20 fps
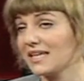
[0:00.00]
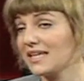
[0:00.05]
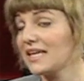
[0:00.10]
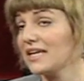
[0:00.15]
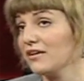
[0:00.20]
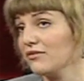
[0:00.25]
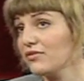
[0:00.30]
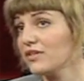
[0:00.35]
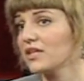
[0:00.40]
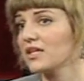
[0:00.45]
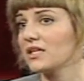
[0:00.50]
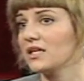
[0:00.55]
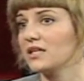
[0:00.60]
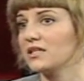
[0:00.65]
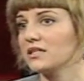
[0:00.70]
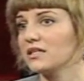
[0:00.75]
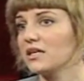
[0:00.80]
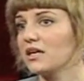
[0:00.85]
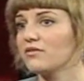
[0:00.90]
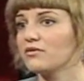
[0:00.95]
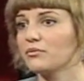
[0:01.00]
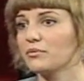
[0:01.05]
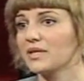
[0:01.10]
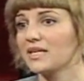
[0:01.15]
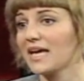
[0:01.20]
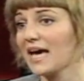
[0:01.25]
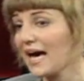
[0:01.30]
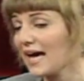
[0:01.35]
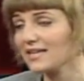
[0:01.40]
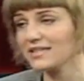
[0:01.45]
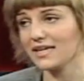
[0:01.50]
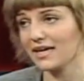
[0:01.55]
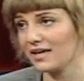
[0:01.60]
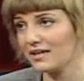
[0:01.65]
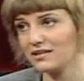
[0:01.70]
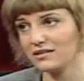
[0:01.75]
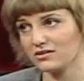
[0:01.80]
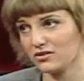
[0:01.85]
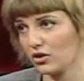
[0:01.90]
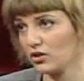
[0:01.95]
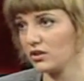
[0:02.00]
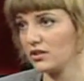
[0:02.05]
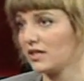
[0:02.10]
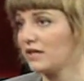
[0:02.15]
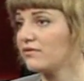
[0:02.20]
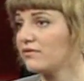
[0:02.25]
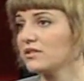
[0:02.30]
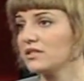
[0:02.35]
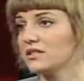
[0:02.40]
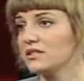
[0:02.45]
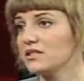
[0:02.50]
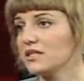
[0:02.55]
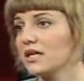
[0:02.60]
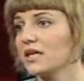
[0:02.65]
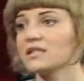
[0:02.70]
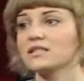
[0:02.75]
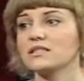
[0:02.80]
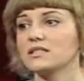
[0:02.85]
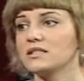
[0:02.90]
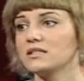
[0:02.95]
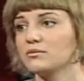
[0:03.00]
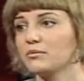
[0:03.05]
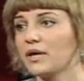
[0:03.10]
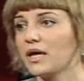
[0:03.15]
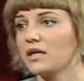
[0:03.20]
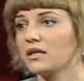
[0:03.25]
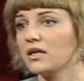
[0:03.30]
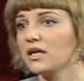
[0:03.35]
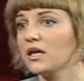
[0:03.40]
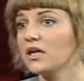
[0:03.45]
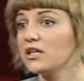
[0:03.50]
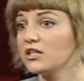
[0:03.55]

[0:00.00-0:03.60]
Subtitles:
And if the Canadian government had any solid evidence against these men,